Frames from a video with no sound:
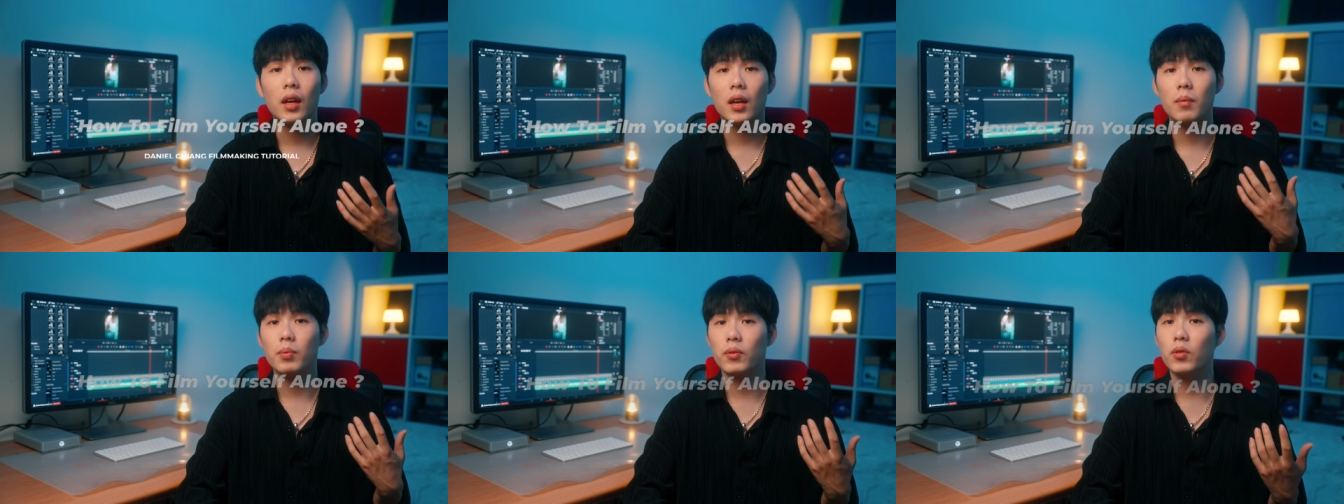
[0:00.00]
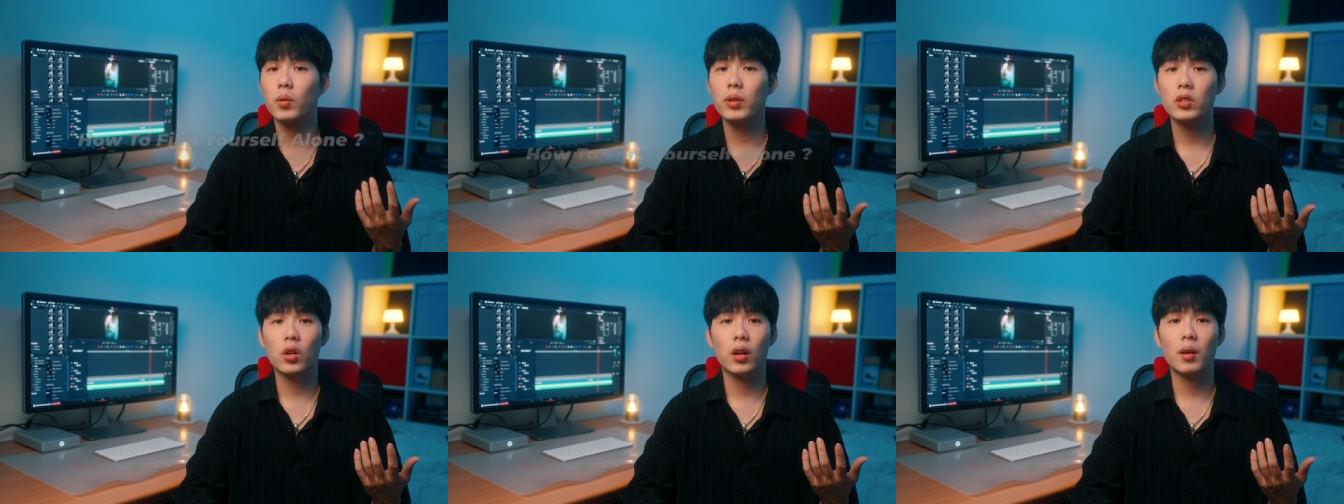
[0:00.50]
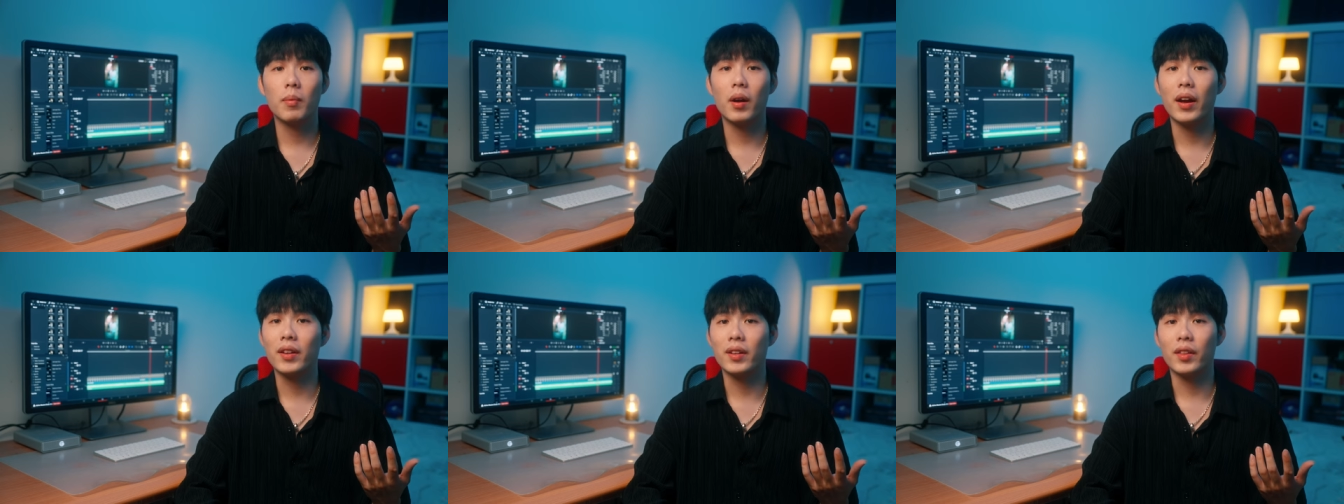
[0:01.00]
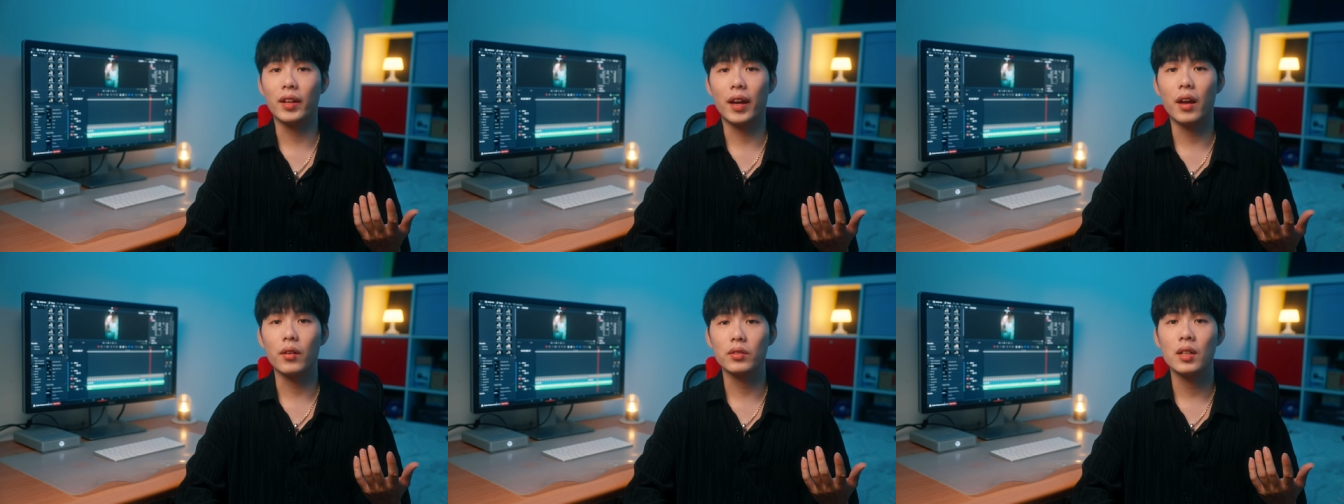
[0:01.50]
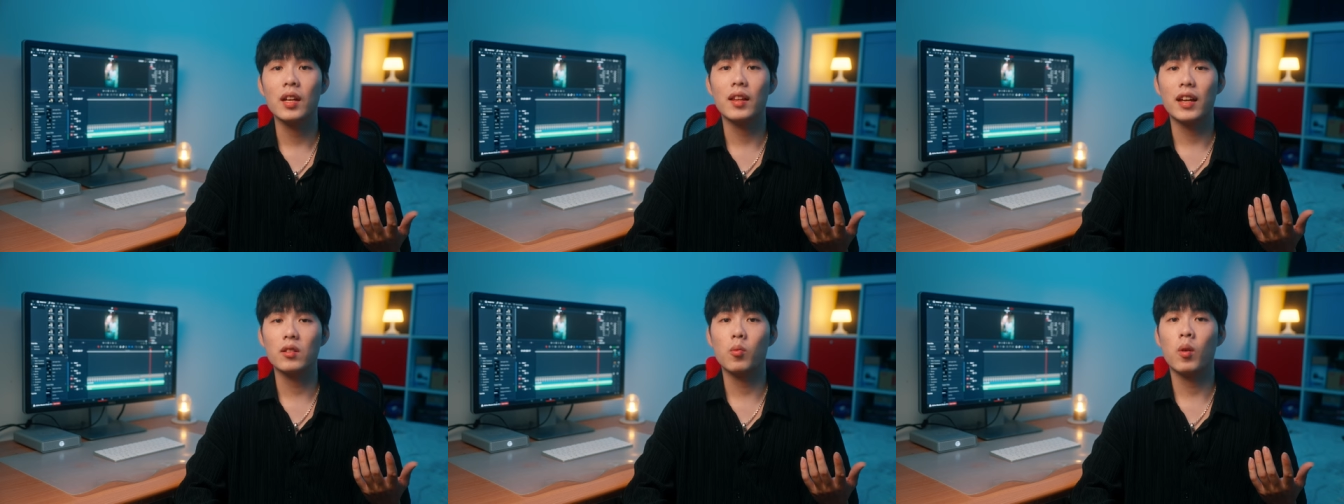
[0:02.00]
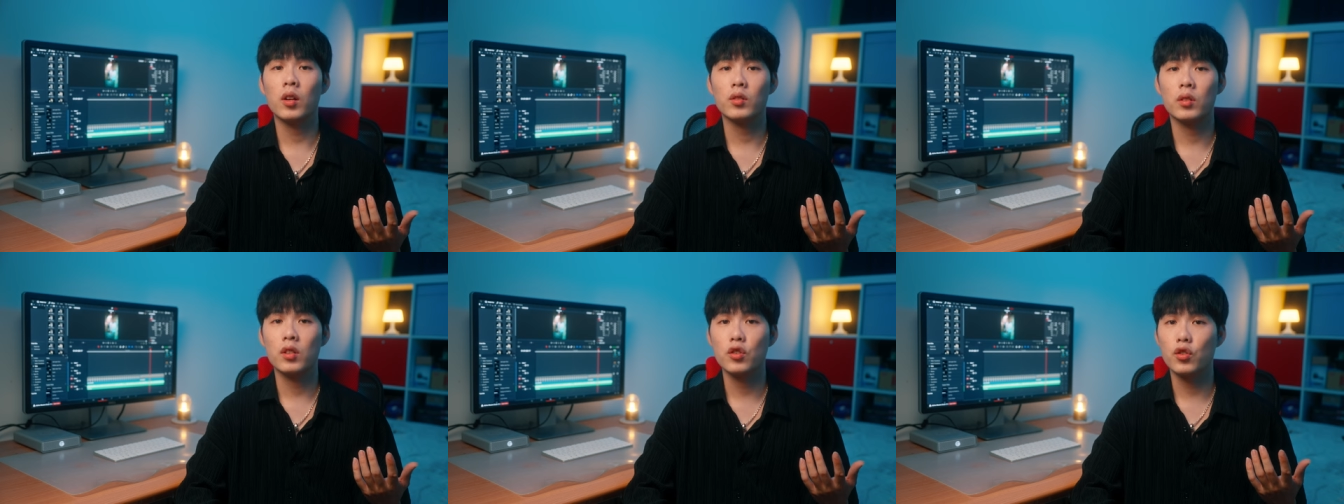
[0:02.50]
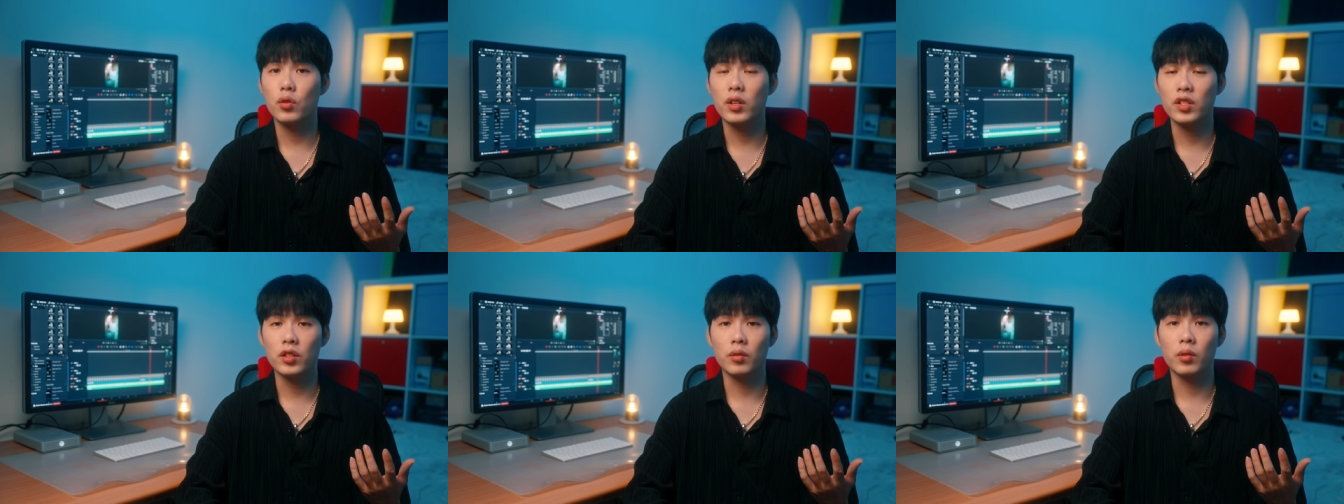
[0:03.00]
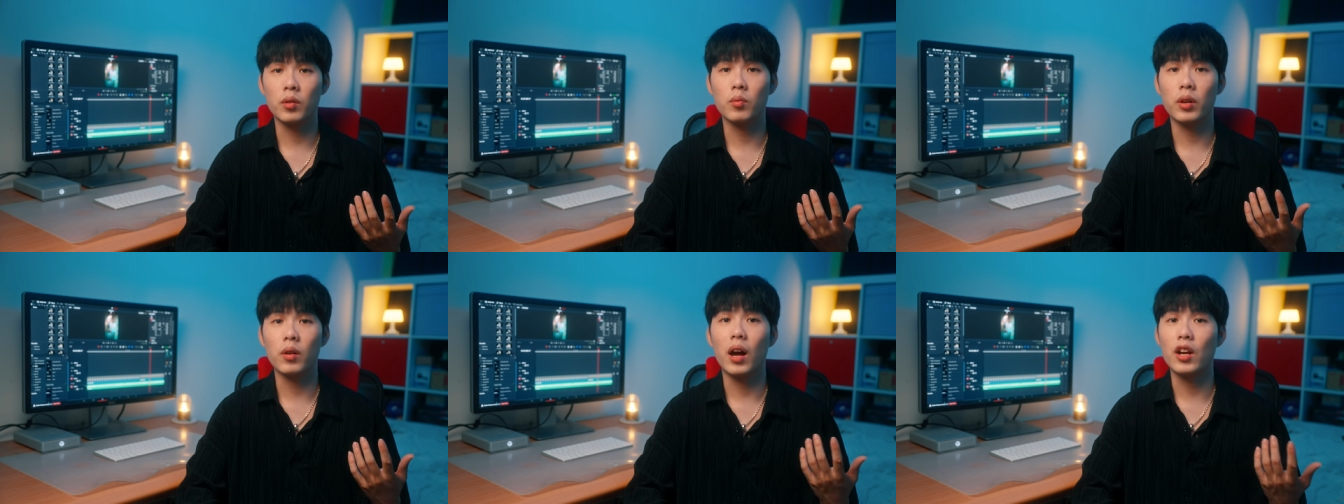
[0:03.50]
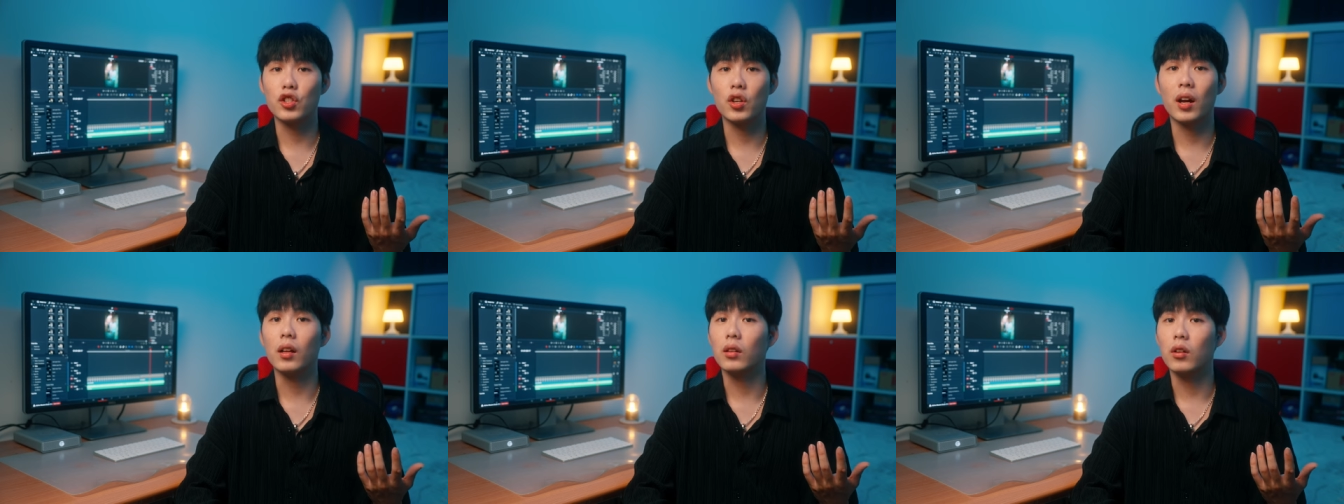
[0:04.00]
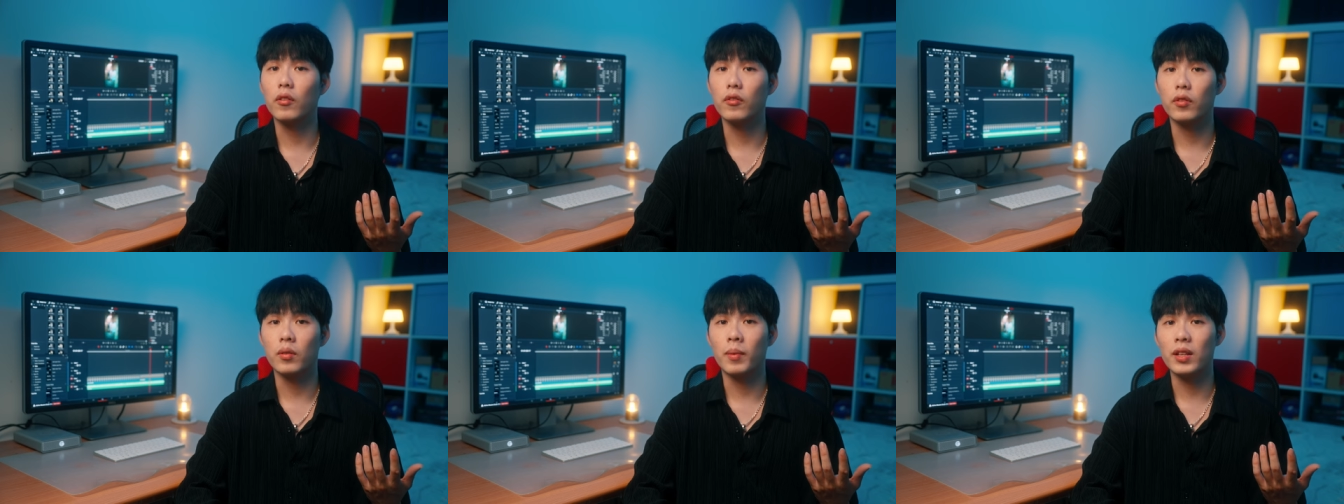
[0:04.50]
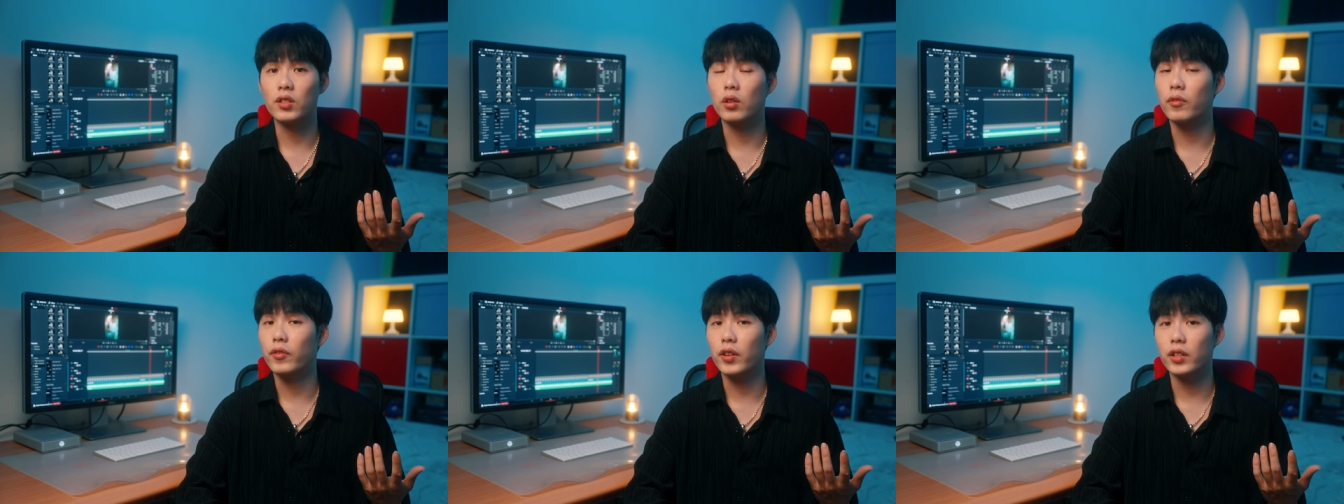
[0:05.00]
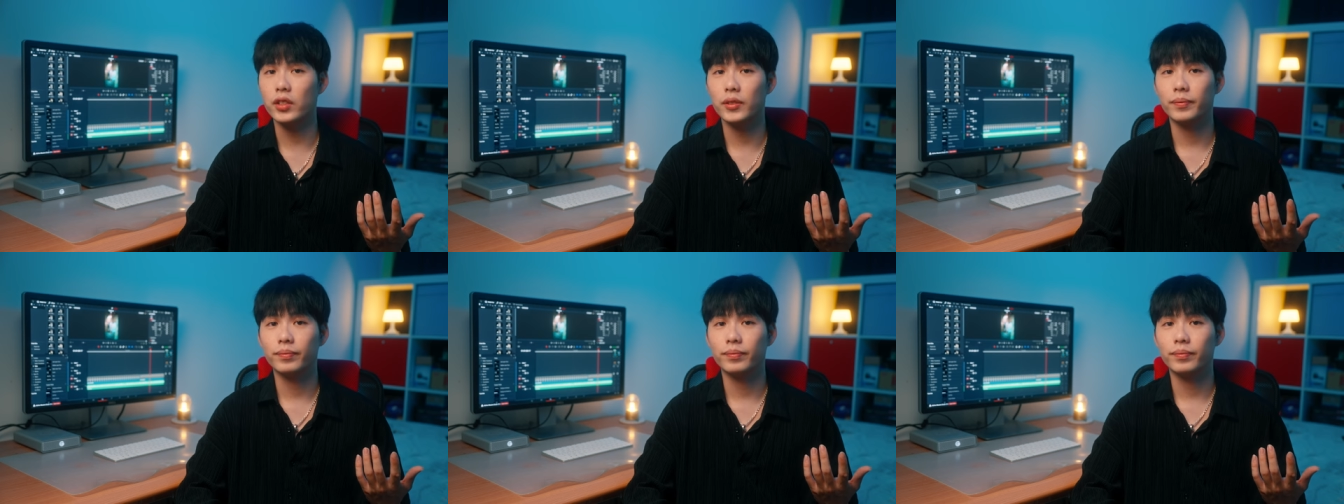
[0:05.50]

And before we talk about anything else, let's watch this short Instagram reel I shot alone for myself first.